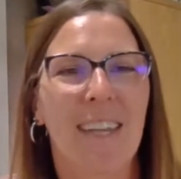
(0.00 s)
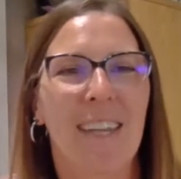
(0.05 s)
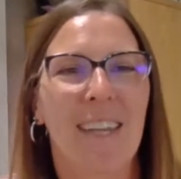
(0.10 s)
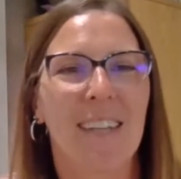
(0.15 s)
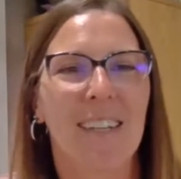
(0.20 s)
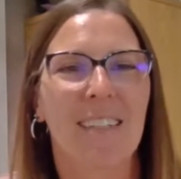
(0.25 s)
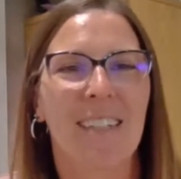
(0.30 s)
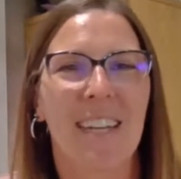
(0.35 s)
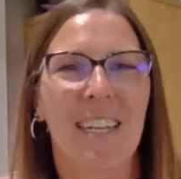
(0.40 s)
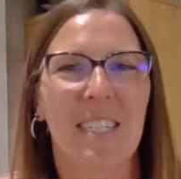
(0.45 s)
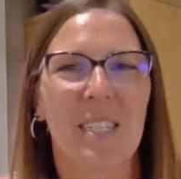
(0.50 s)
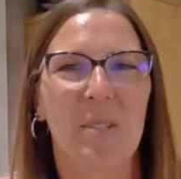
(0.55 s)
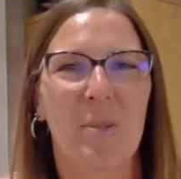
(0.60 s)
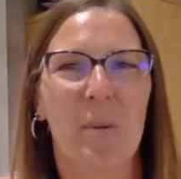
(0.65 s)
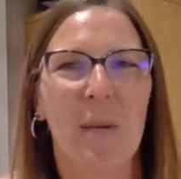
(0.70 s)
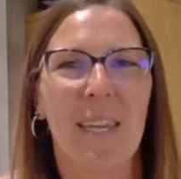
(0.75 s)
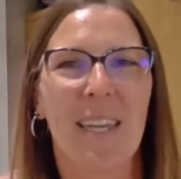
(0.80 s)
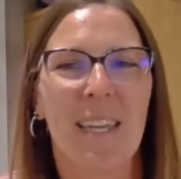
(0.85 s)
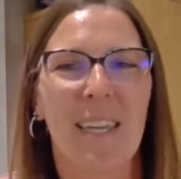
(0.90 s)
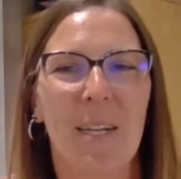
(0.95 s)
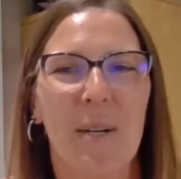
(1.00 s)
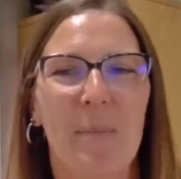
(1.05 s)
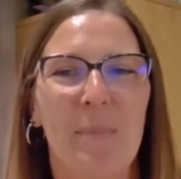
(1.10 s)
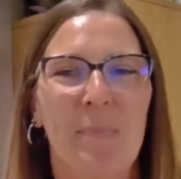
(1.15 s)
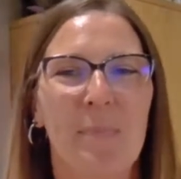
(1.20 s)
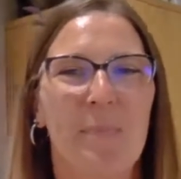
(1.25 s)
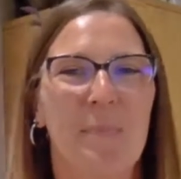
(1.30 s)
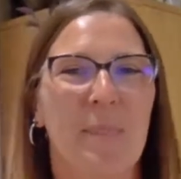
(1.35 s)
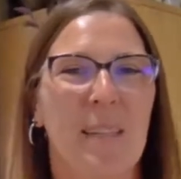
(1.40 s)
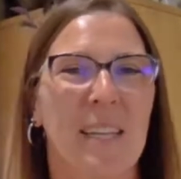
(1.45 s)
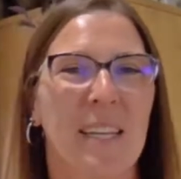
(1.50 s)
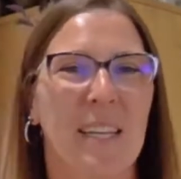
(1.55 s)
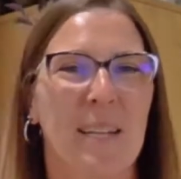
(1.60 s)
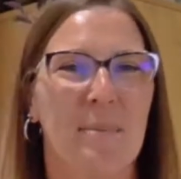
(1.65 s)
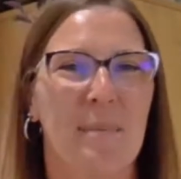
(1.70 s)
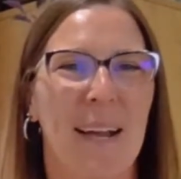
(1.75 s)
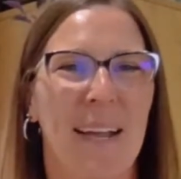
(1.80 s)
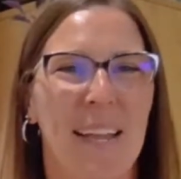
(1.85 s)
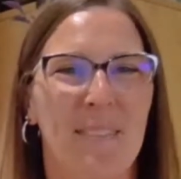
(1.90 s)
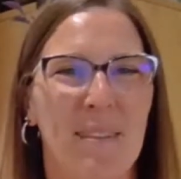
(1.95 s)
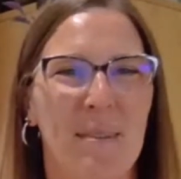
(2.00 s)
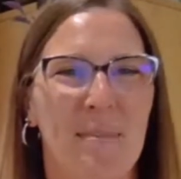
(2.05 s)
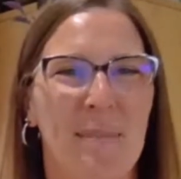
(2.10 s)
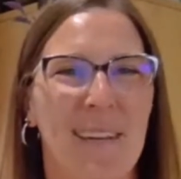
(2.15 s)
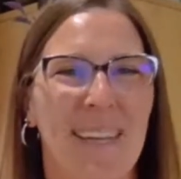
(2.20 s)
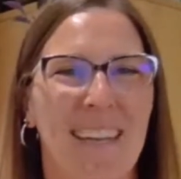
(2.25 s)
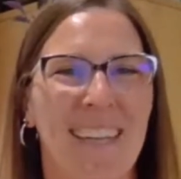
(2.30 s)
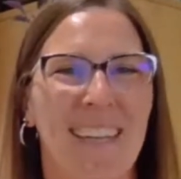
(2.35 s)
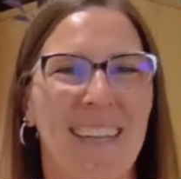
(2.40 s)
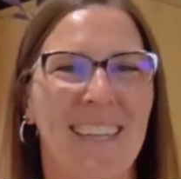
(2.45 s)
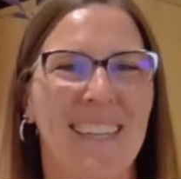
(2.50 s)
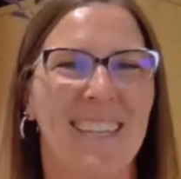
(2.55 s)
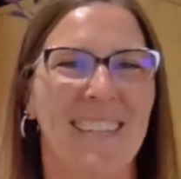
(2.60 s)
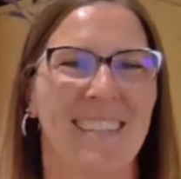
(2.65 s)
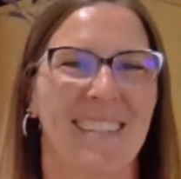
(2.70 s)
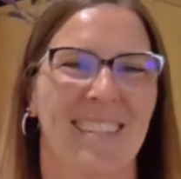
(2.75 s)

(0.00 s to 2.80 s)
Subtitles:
here next week. Goodbye, everybody.